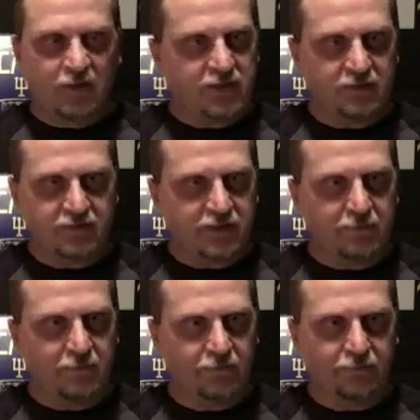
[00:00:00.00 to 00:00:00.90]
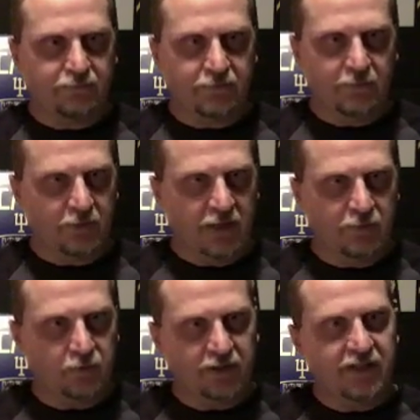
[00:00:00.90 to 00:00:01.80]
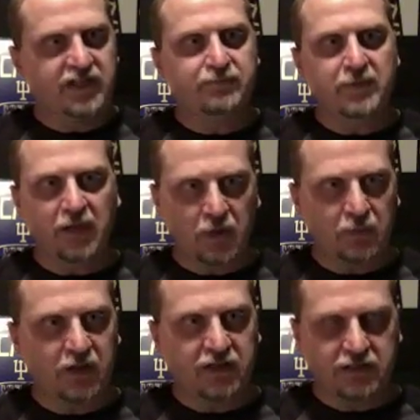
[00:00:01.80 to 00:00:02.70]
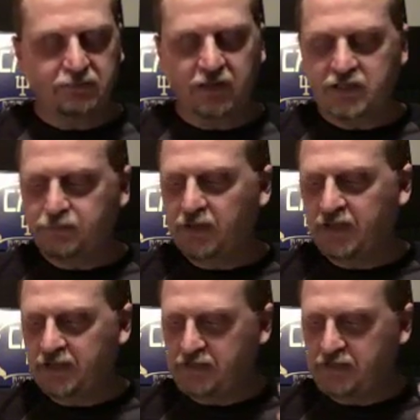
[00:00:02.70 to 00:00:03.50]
So some of when he really gets mellow when he's playing,